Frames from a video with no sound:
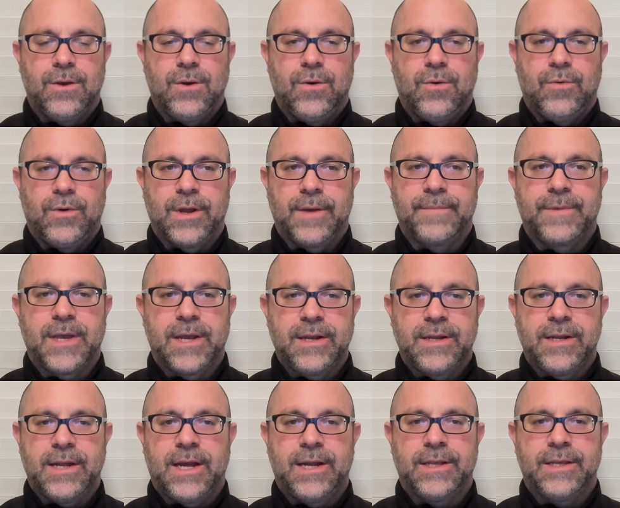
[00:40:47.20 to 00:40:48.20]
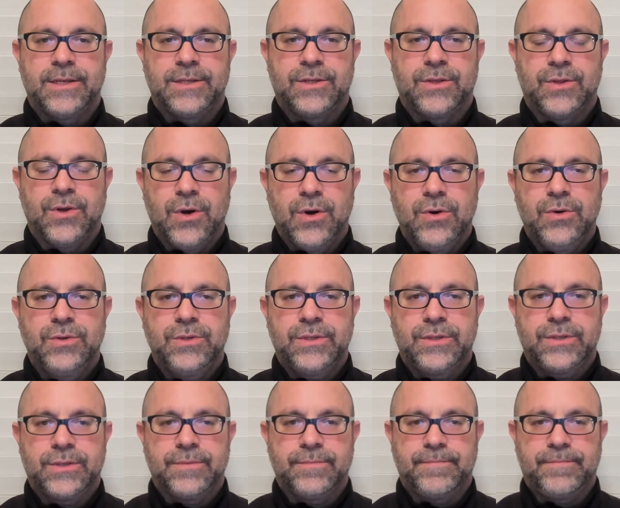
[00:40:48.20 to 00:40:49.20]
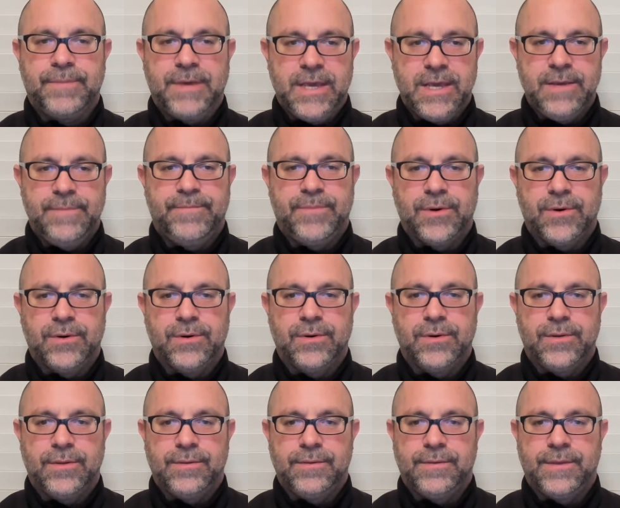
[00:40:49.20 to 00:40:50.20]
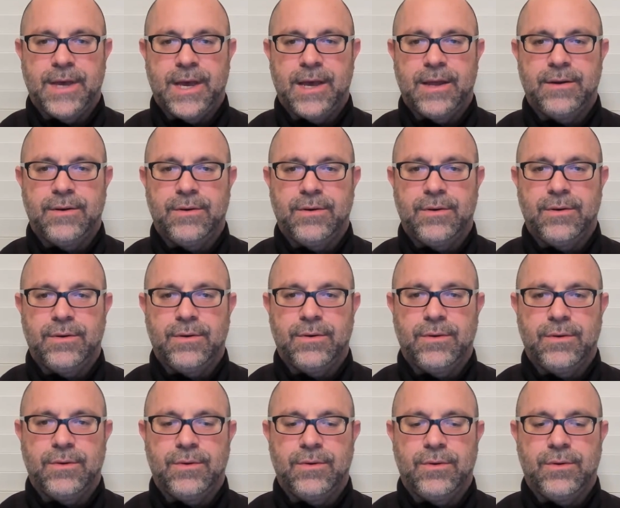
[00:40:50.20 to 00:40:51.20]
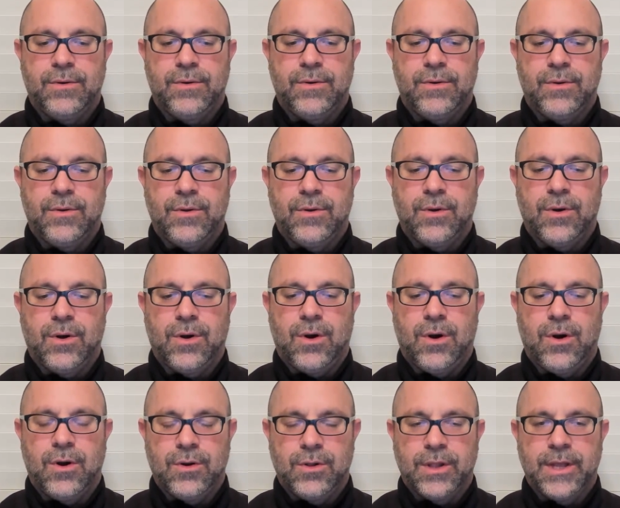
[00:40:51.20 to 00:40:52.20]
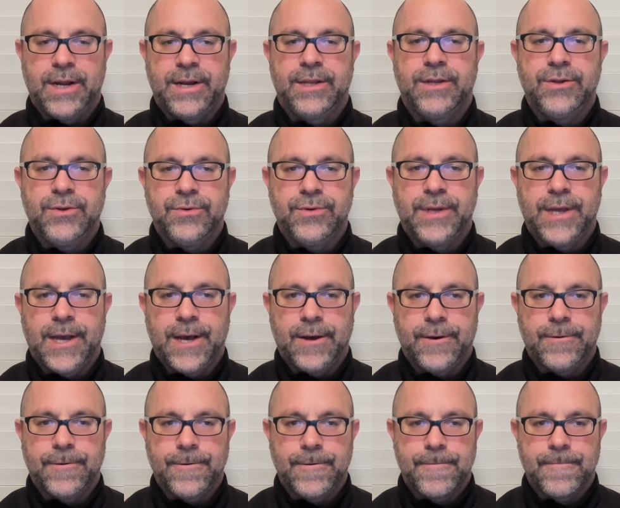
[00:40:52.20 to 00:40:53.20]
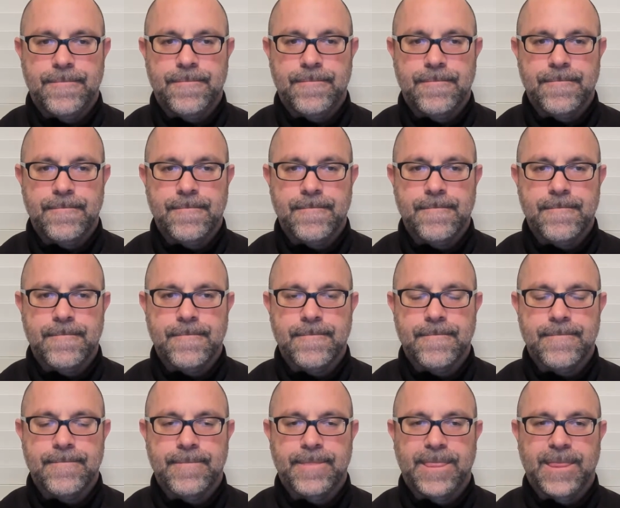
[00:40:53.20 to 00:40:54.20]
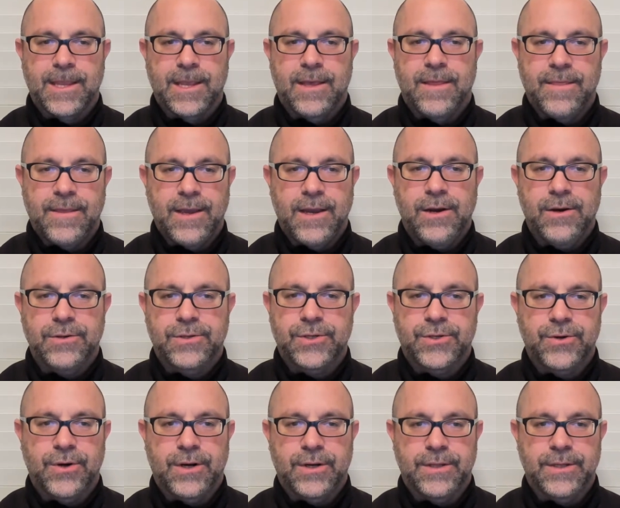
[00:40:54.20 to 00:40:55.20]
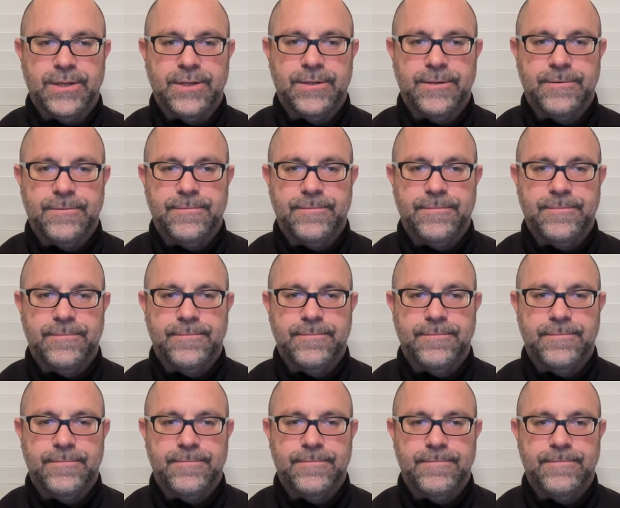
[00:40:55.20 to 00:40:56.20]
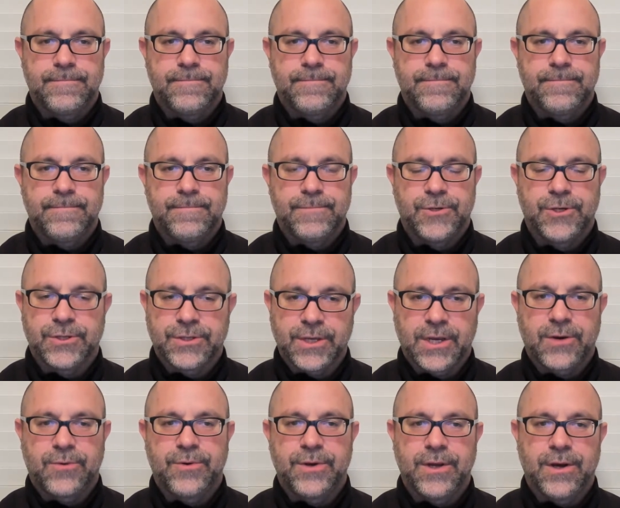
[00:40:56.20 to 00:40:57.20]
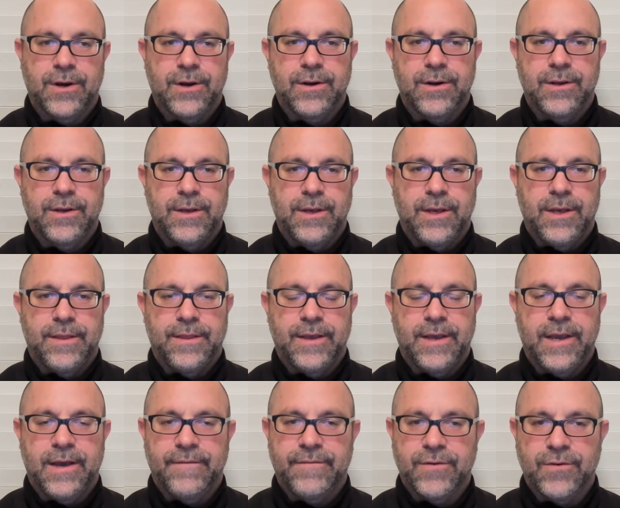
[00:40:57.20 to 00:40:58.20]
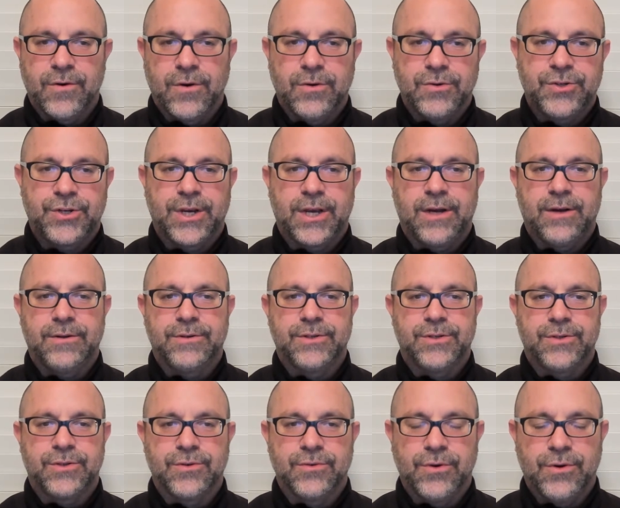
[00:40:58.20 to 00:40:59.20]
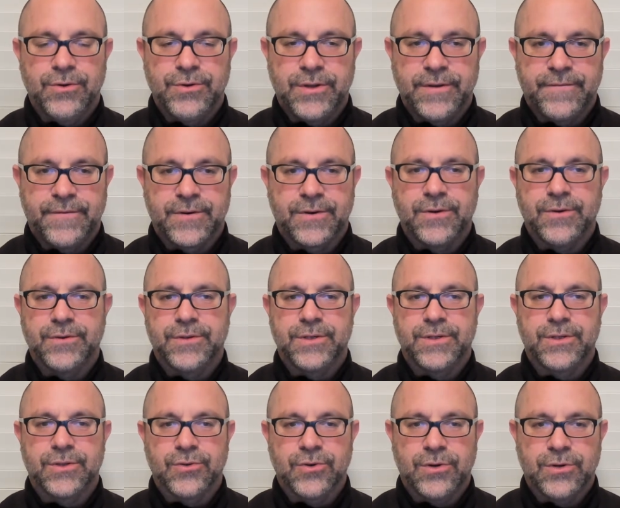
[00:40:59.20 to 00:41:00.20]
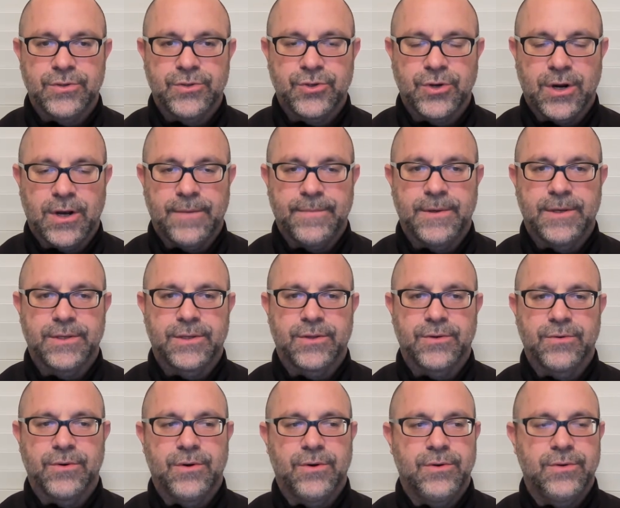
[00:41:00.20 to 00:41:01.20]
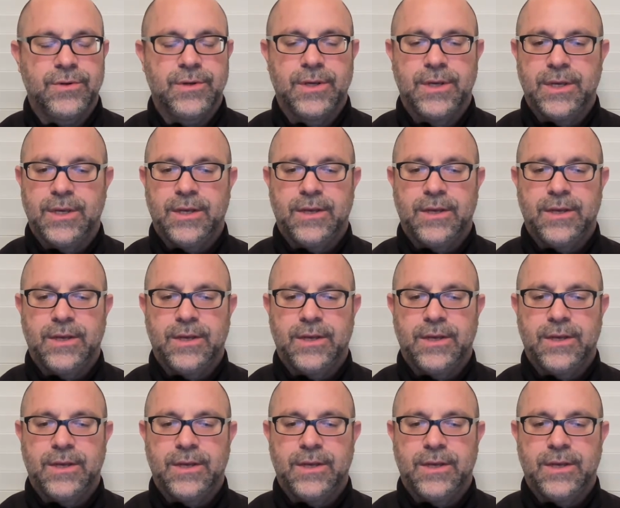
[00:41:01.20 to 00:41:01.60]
What I'm getting at is those people that are letting you down, they are struggling just like we are. They have their own challenges, their own difficulties, their own traumas, their own